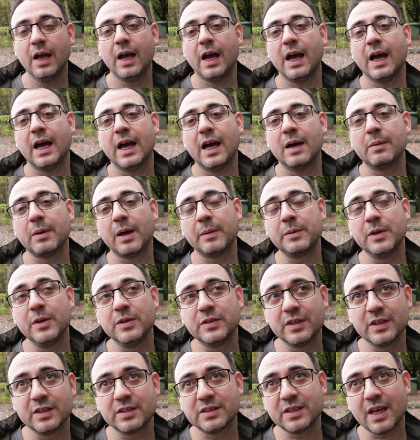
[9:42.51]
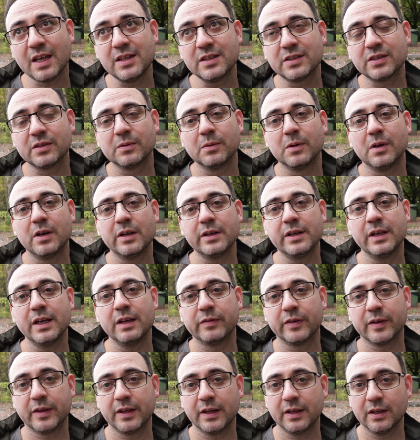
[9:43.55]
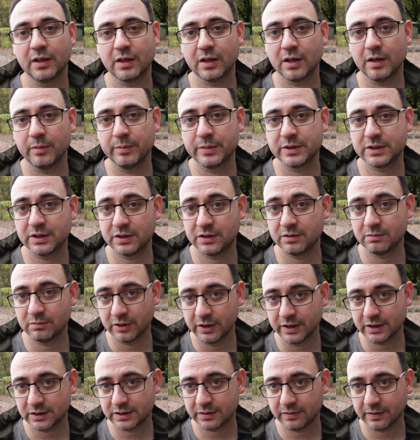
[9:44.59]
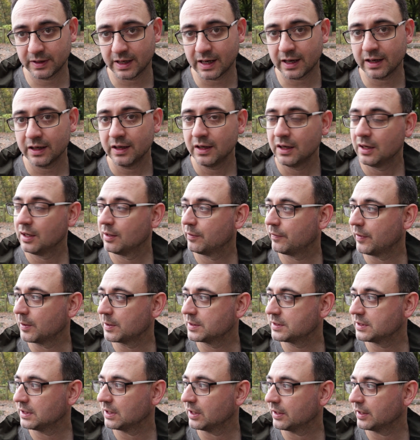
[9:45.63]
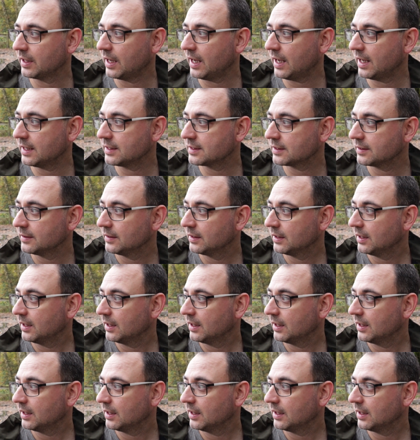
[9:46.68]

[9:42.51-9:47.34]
I'm using the centre one if I think the composition works for that, focusing on the head,